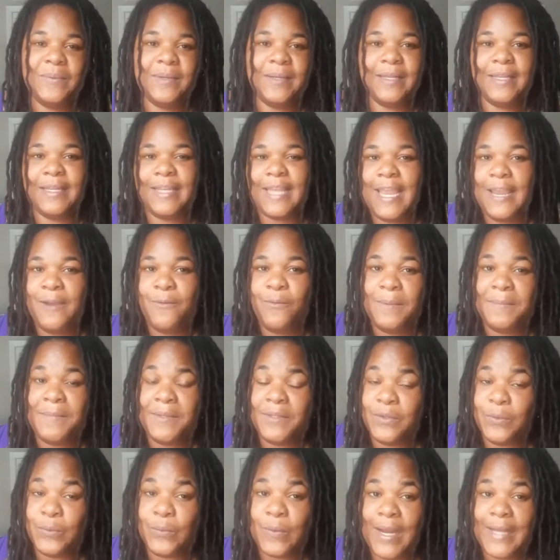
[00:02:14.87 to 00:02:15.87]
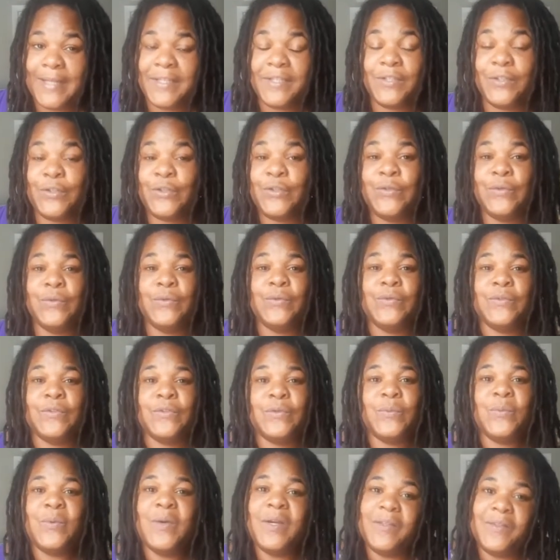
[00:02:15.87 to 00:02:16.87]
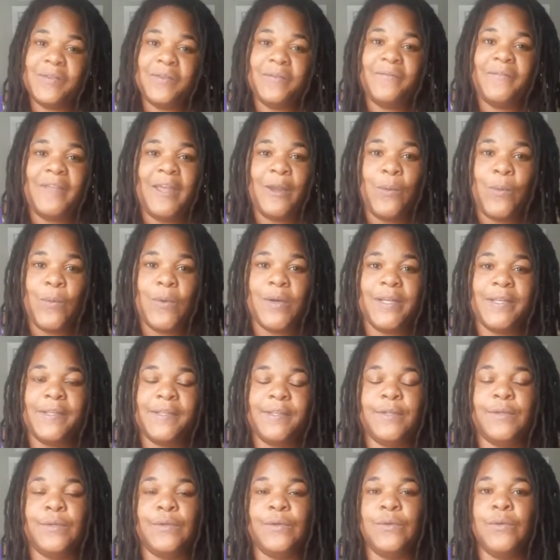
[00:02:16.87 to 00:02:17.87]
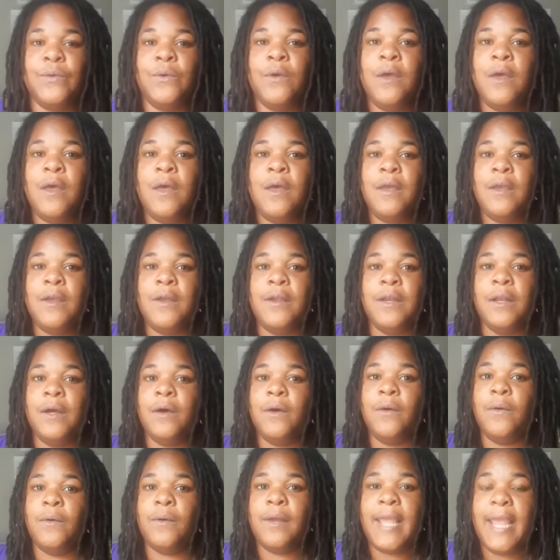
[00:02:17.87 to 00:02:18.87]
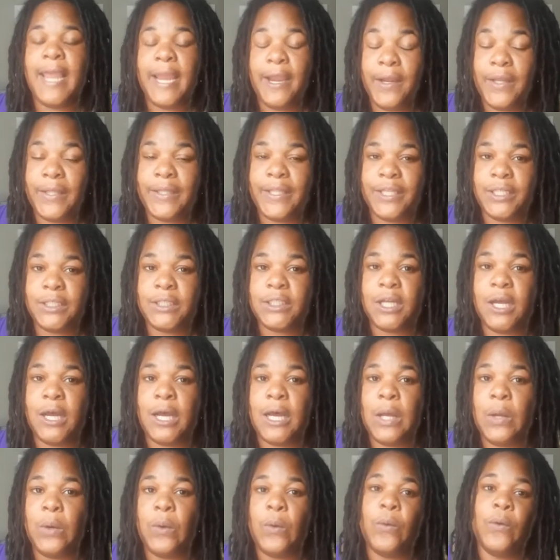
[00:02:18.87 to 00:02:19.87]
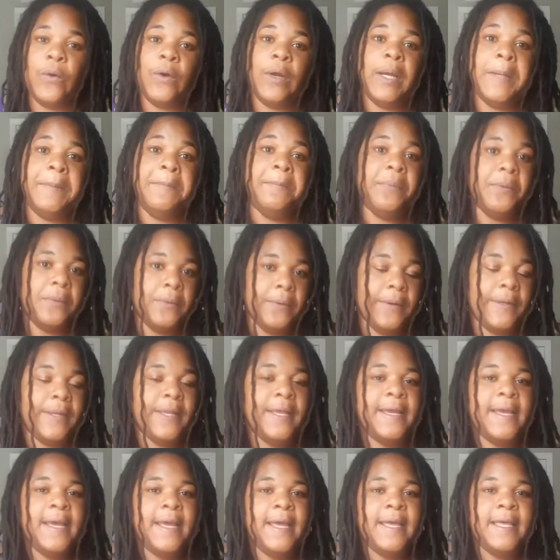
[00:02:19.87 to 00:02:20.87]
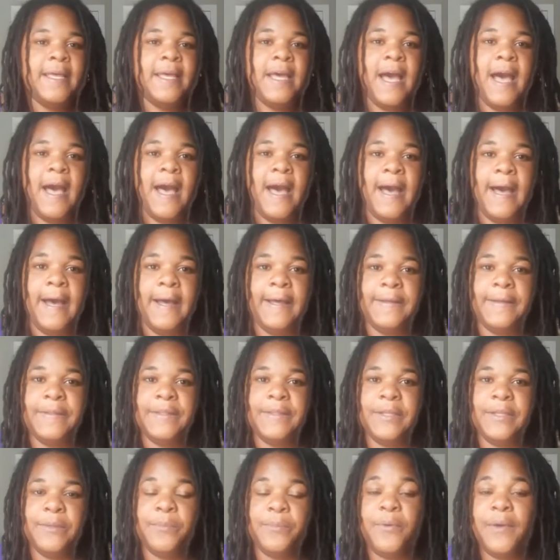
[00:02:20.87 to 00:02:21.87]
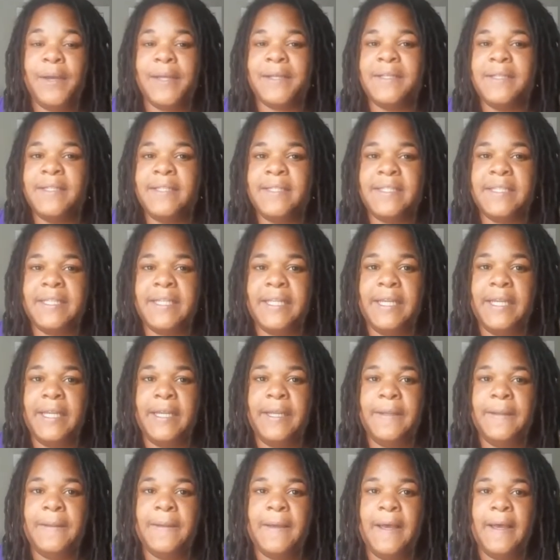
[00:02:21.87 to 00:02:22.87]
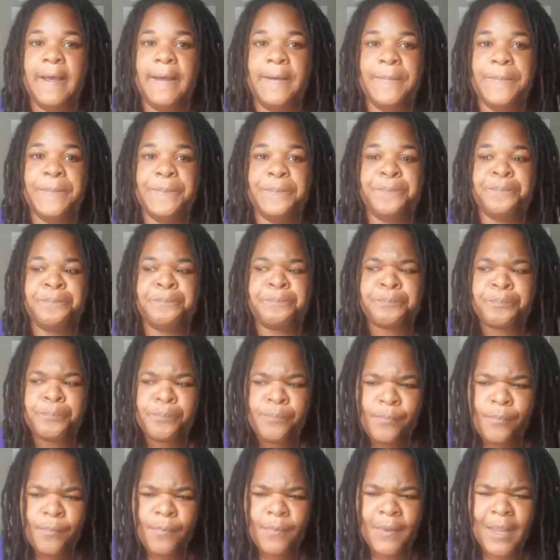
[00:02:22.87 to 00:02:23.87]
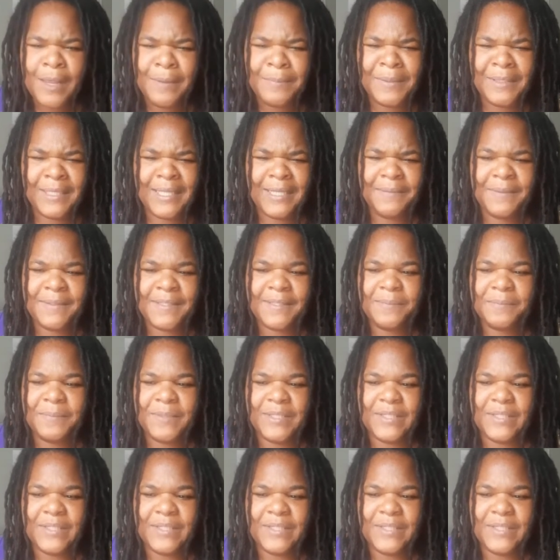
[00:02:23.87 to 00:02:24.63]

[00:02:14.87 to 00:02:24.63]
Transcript: it gave women the right to choose whether if they wanted to, you know, carry their child or abort their pregnancy. I believe it's